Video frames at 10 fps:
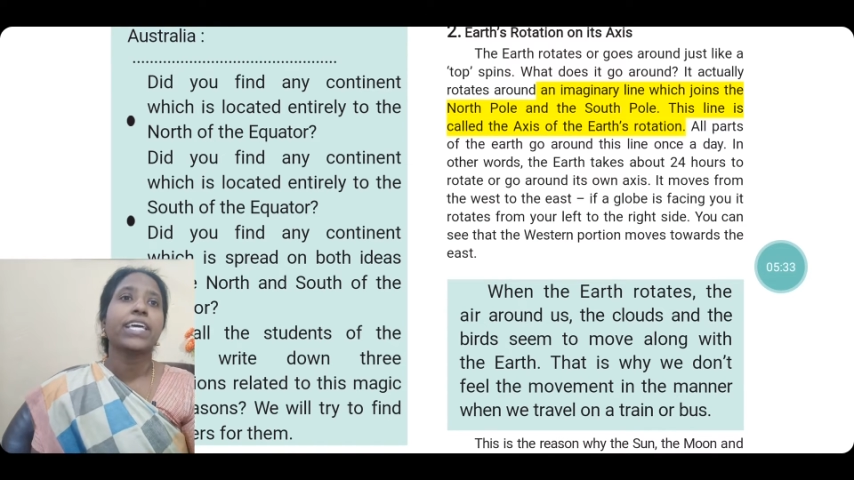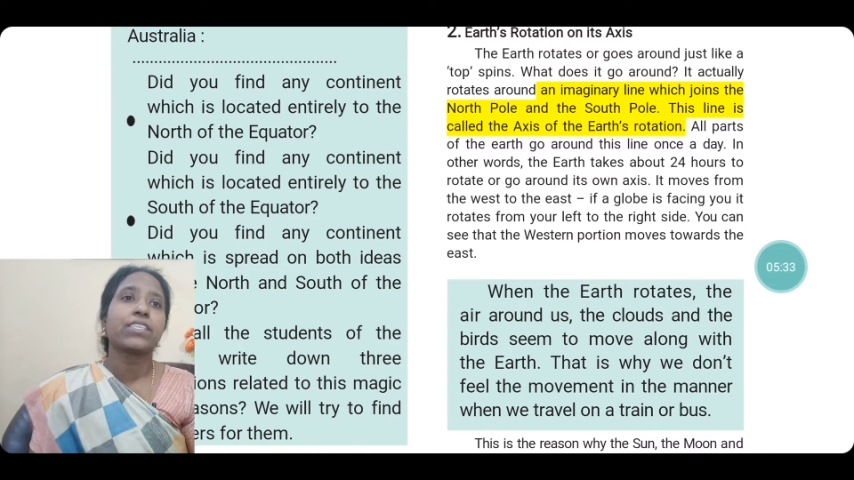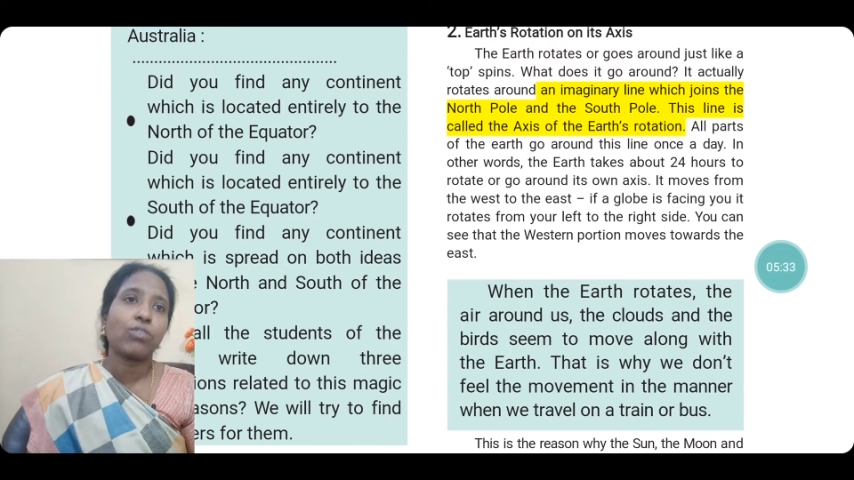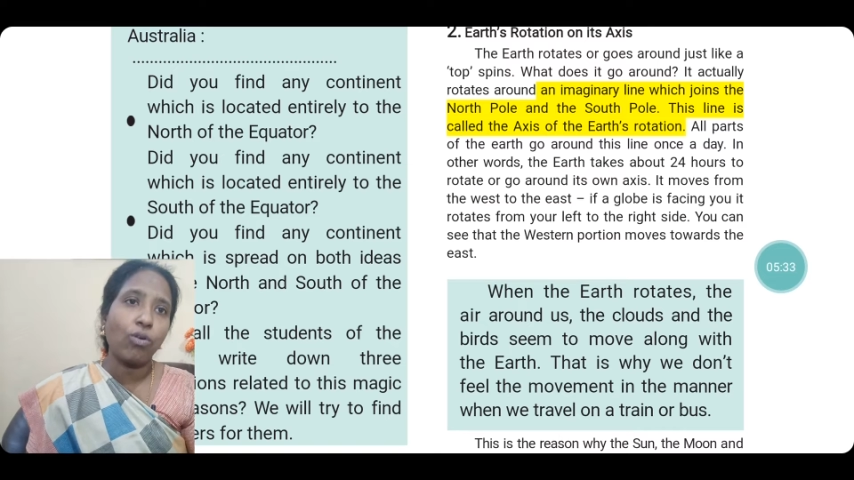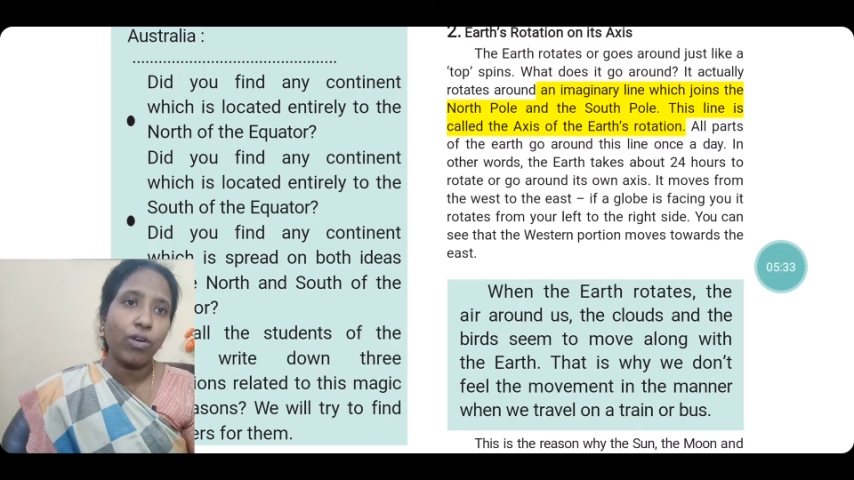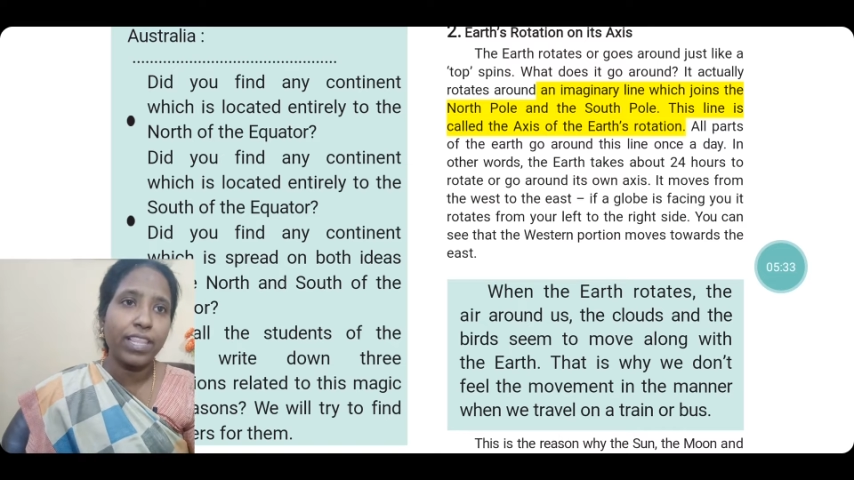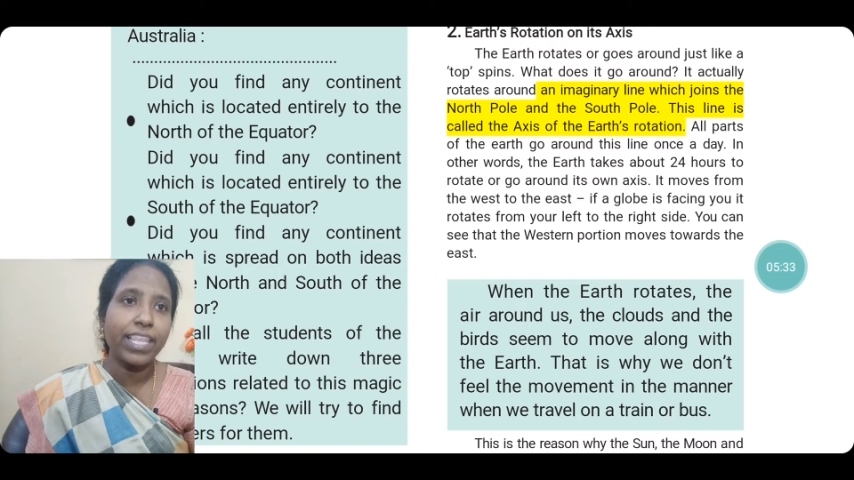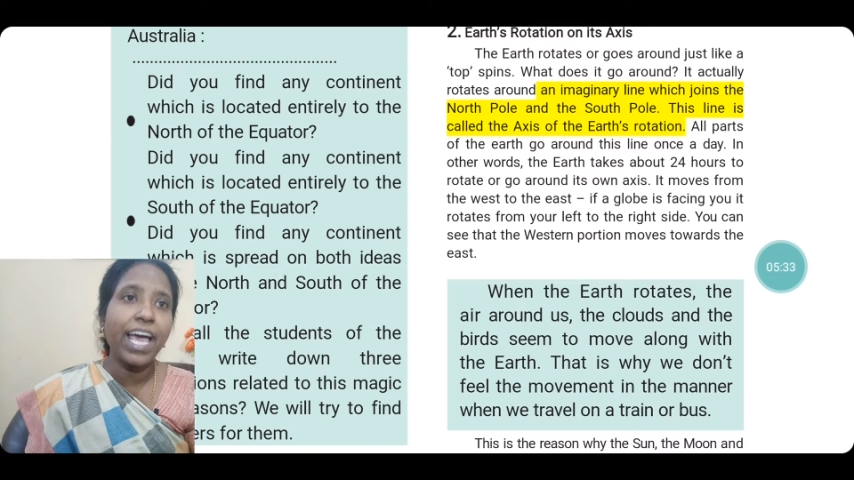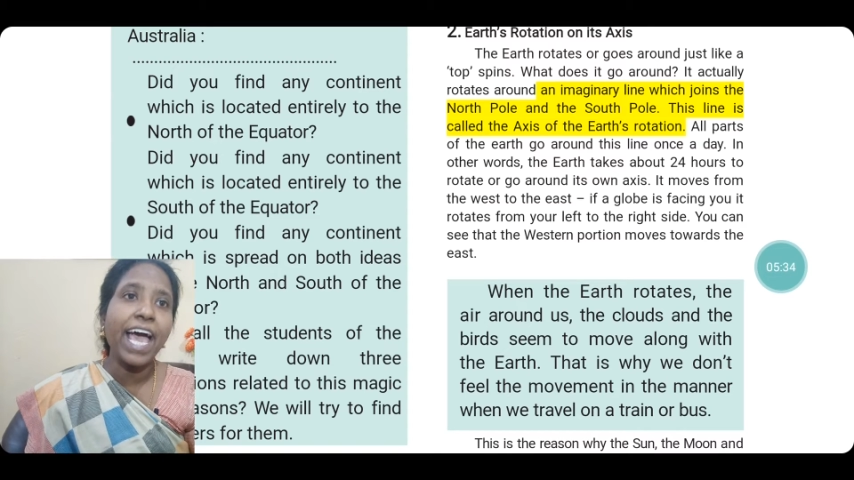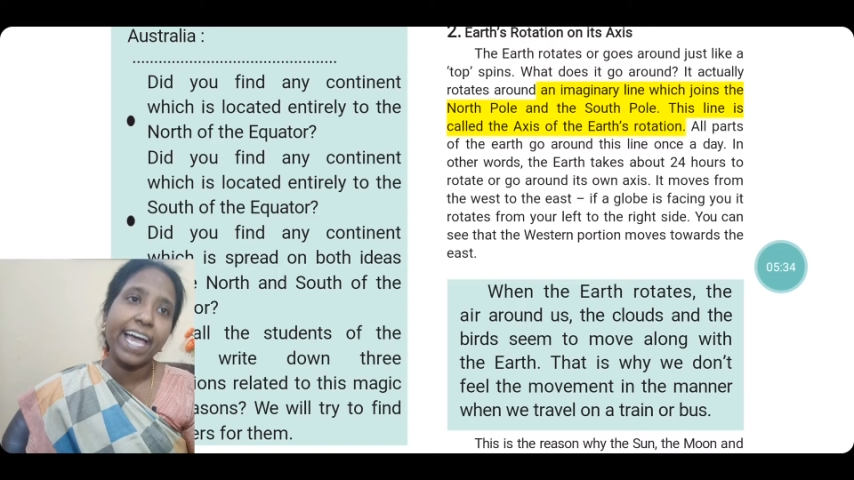is
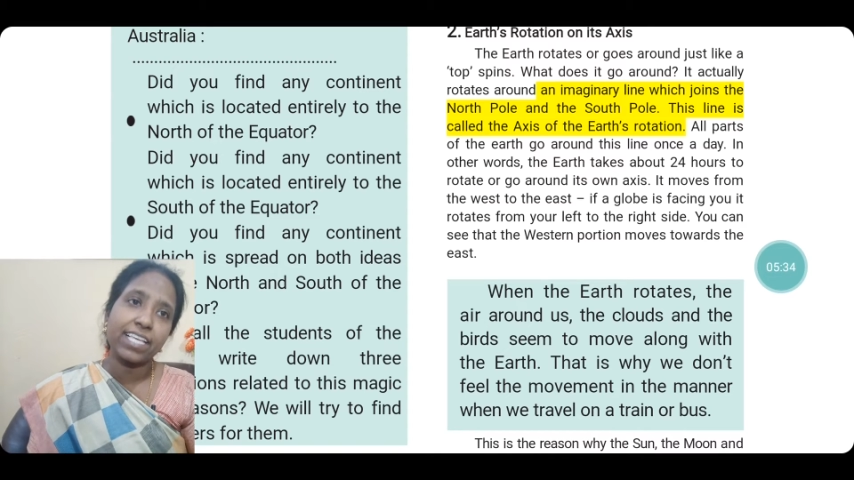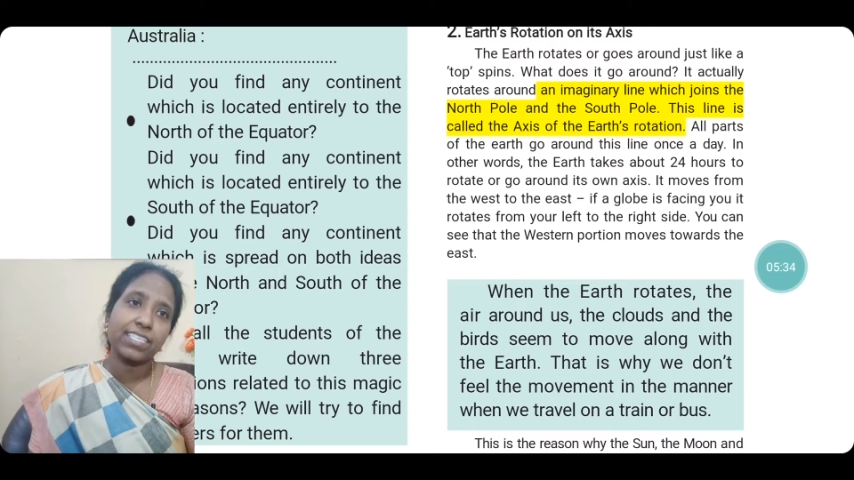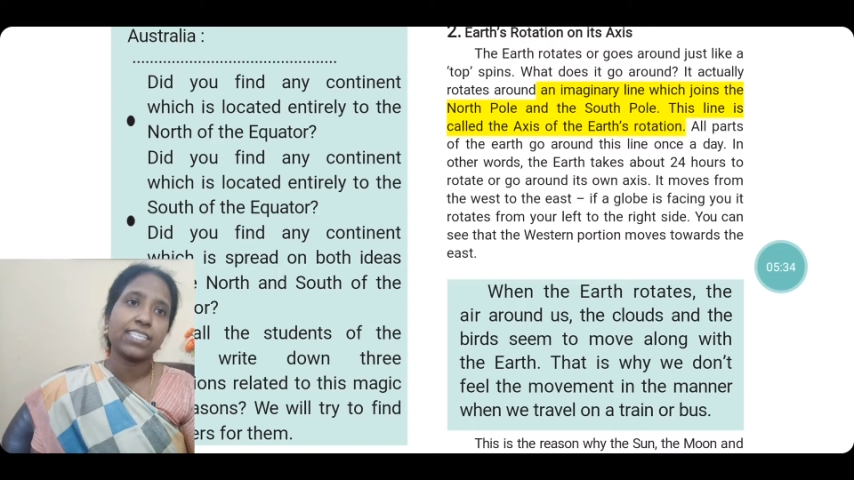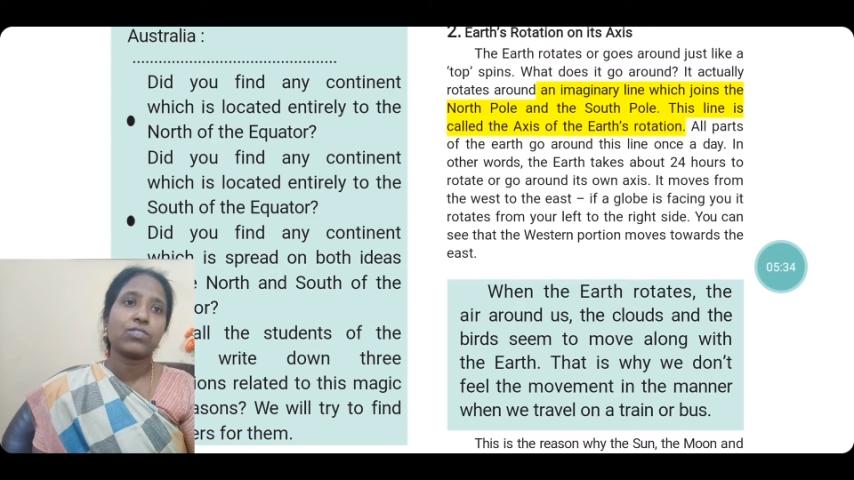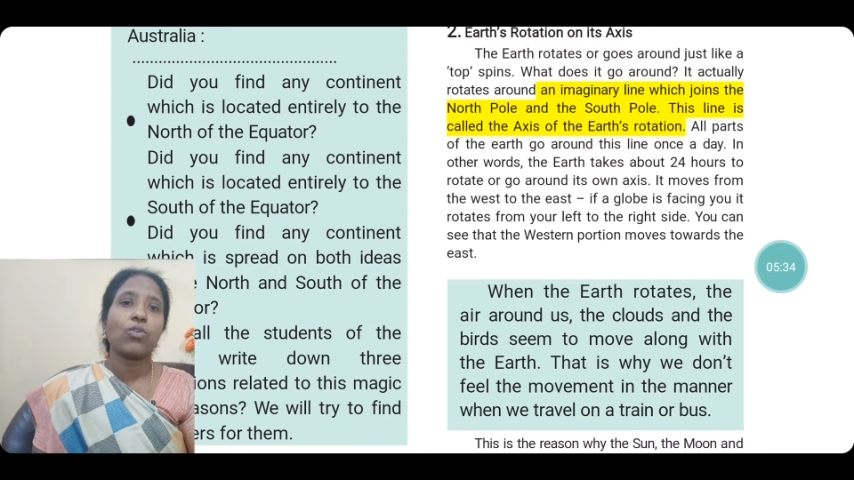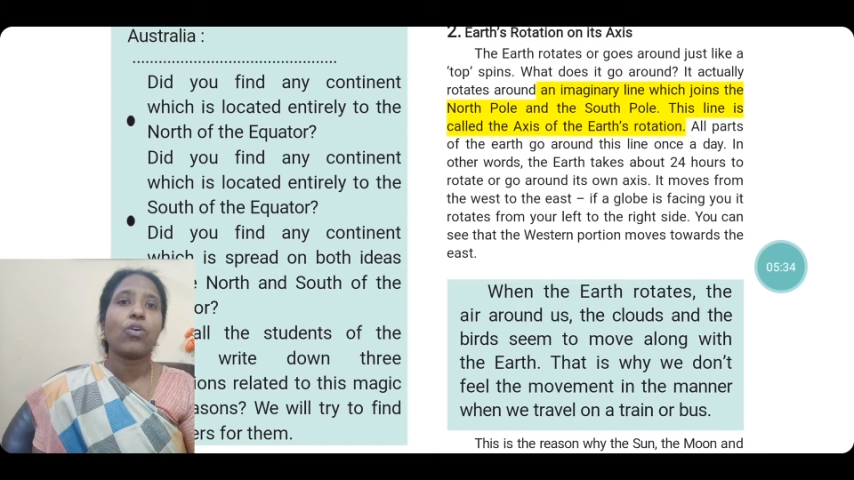called the axis